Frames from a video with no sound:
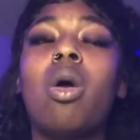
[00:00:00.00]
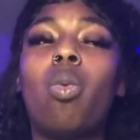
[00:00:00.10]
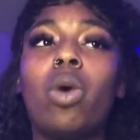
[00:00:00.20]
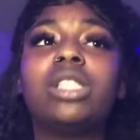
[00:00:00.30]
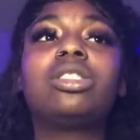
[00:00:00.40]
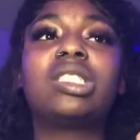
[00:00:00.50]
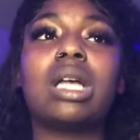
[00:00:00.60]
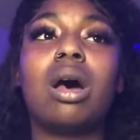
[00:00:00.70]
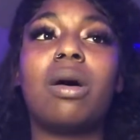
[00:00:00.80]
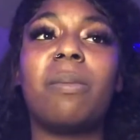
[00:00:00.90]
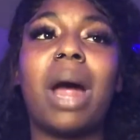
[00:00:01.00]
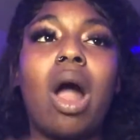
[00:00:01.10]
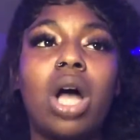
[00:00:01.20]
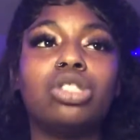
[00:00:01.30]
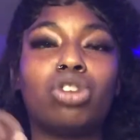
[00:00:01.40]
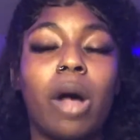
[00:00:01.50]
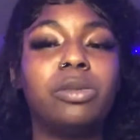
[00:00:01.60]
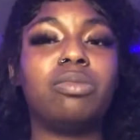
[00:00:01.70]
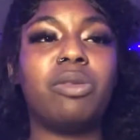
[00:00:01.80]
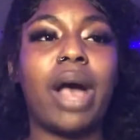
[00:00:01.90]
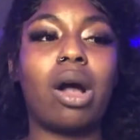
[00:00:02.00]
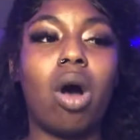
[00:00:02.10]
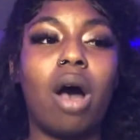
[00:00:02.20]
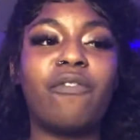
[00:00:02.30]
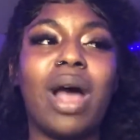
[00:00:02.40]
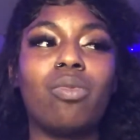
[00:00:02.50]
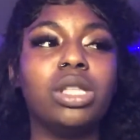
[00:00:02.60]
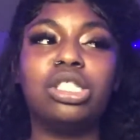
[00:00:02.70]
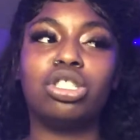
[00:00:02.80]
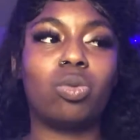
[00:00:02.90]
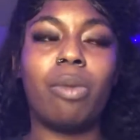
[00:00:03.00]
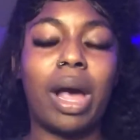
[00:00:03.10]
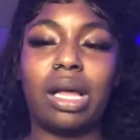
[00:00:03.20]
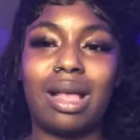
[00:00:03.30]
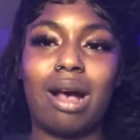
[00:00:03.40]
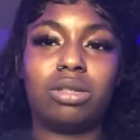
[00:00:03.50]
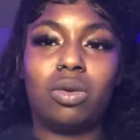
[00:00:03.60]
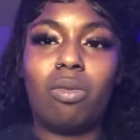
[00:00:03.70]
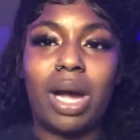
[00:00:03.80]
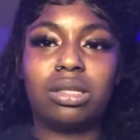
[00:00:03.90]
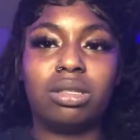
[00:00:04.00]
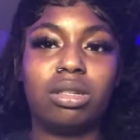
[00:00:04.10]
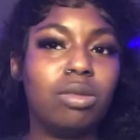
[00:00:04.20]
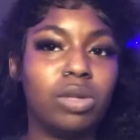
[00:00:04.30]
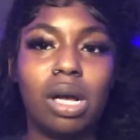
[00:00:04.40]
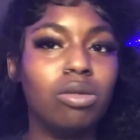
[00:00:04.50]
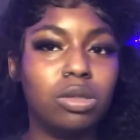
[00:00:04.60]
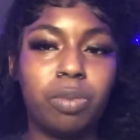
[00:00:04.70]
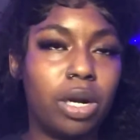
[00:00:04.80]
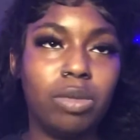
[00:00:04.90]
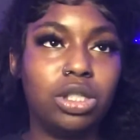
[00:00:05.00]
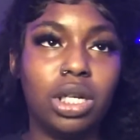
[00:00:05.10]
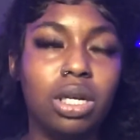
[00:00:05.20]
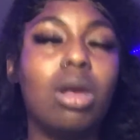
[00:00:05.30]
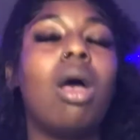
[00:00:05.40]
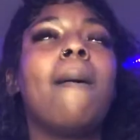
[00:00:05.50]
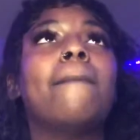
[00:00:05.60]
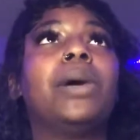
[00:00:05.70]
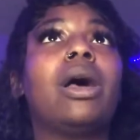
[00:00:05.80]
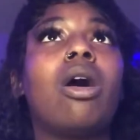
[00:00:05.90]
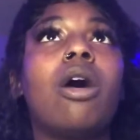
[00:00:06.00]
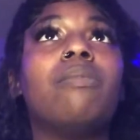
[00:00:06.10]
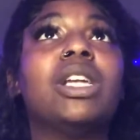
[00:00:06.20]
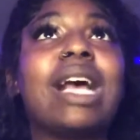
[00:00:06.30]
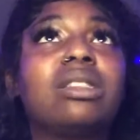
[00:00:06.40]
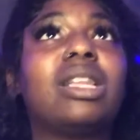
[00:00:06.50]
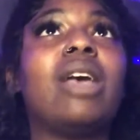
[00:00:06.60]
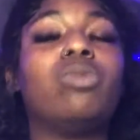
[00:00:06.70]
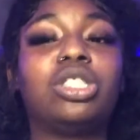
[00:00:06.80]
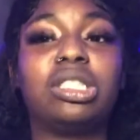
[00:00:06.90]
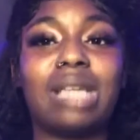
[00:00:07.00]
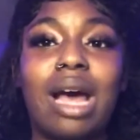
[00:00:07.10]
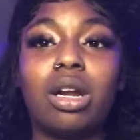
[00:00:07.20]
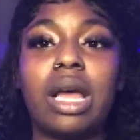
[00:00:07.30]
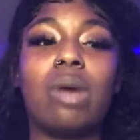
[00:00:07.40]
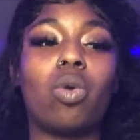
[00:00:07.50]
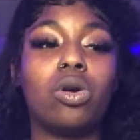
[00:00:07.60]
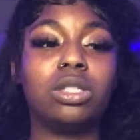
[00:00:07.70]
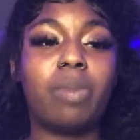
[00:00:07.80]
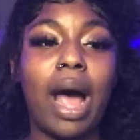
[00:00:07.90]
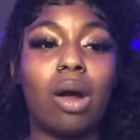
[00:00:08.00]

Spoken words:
Once my aunt dropped me back off, I really just went back in the house and went back to sleep. And that was pretty much it. But the next day, which is Saturday, rolls by